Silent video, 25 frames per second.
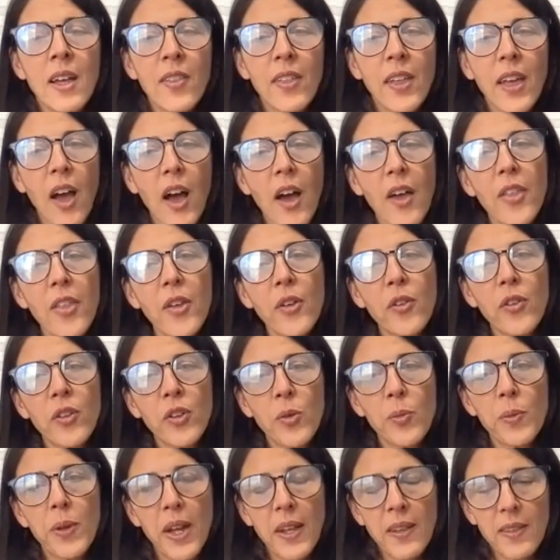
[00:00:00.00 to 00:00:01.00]
The other
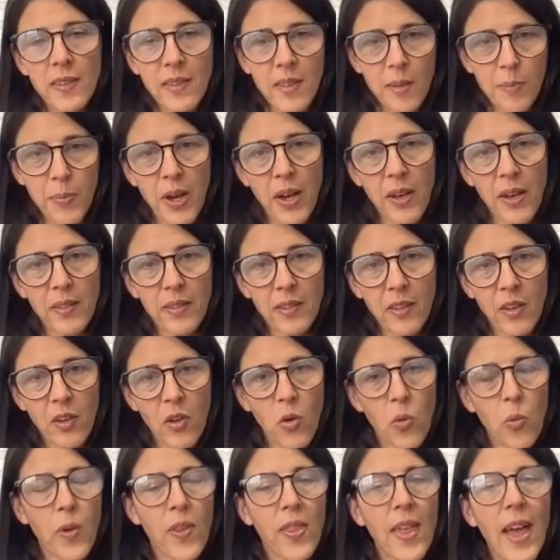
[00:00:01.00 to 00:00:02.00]
group gets the
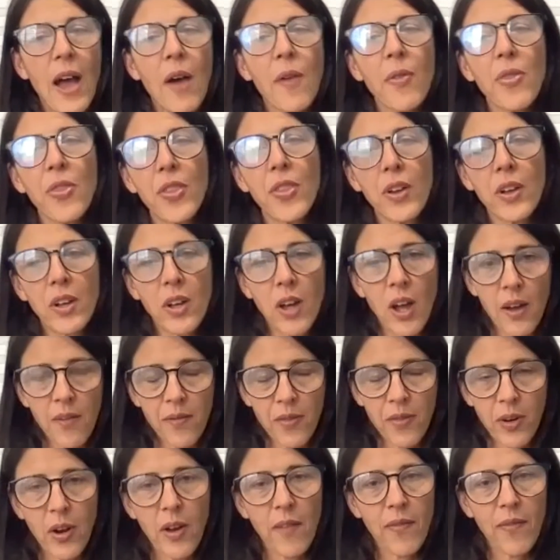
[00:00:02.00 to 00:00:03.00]
puzzle without the
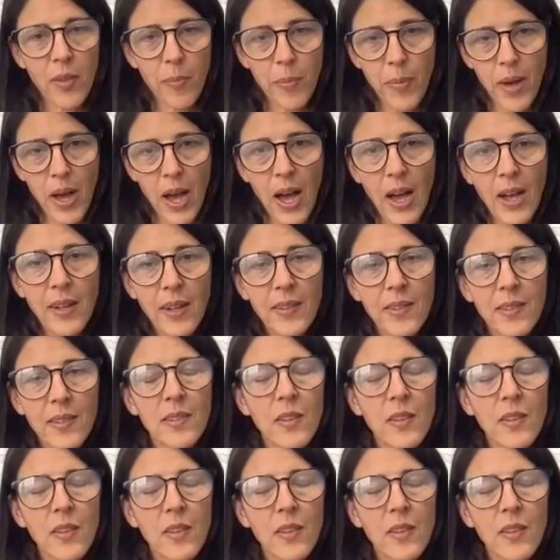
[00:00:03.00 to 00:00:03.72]
cover of the box,